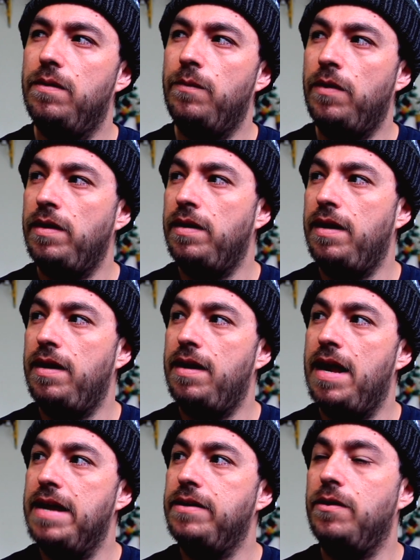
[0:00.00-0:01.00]
one day
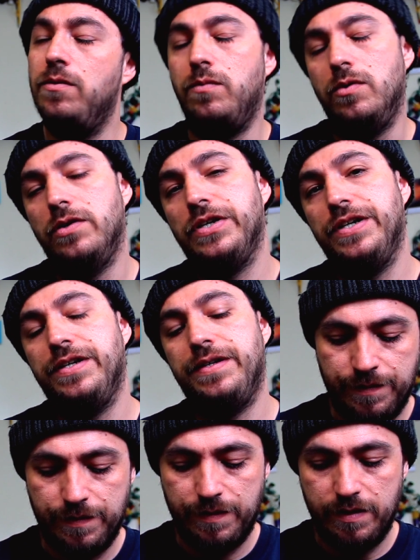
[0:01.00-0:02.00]
I had to go to work.
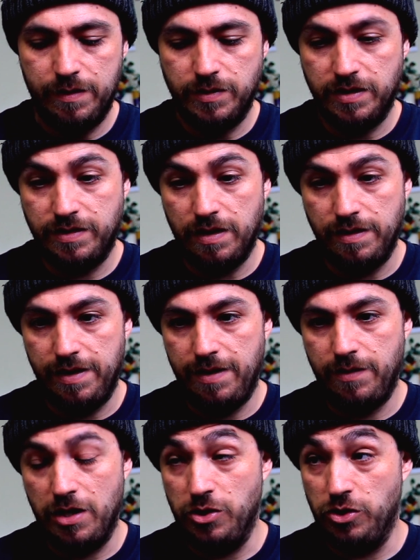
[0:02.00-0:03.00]
It was a Sunday,
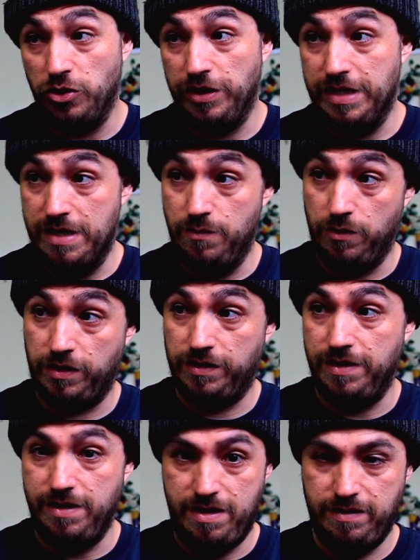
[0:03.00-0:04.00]
but I usually didn't work
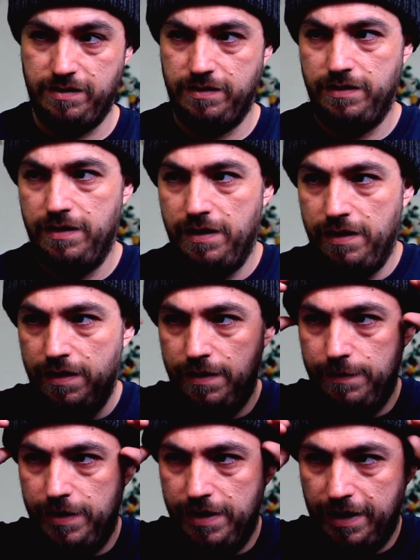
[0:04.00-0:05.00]
Sundays.
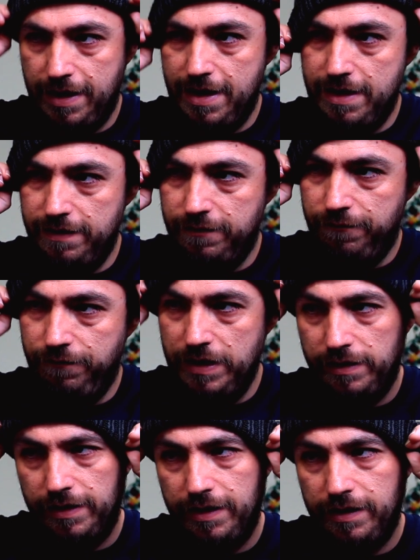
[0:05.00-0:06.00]
But I kind of had this
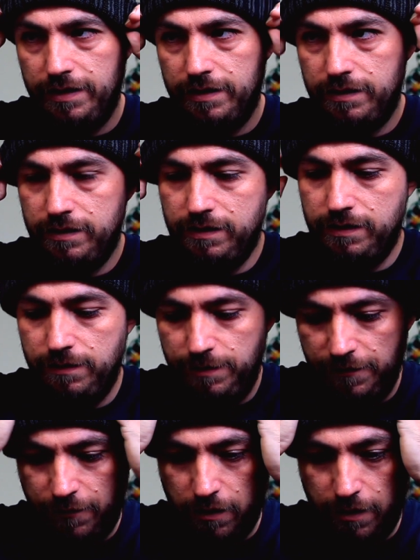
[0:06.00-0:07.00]
feeling
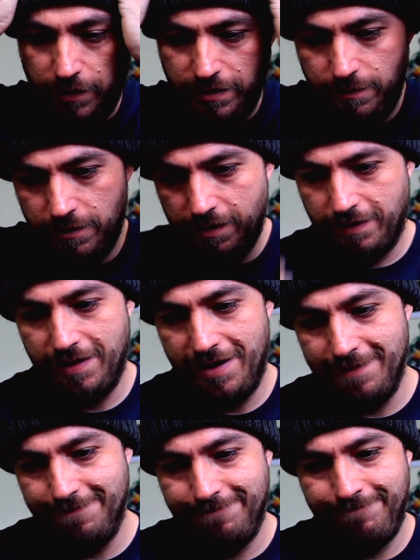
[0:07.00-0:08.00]
before I went to work
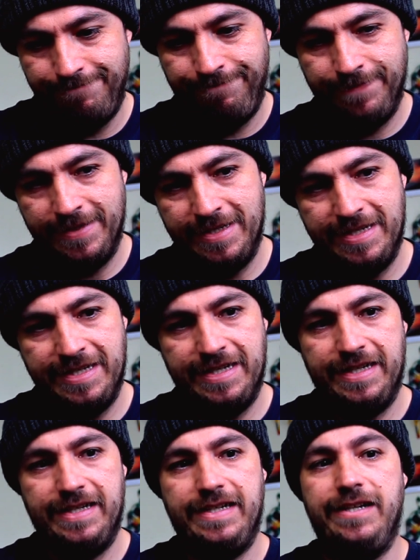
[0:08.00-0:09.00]
that
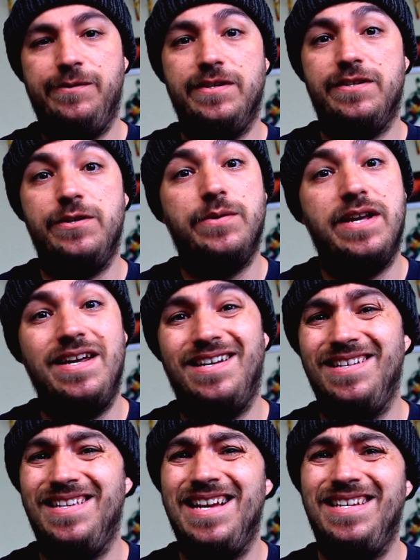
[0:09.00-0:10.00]
he wasn't okay.
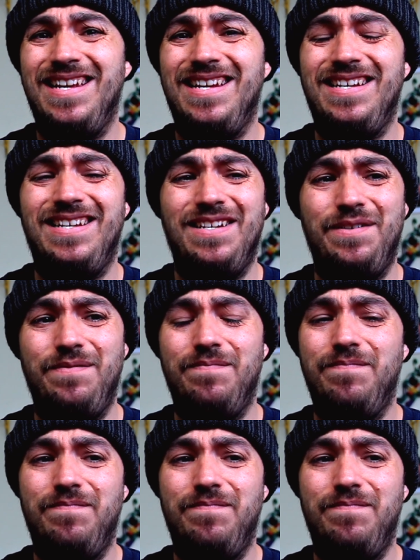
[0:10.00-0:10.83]
Because that day he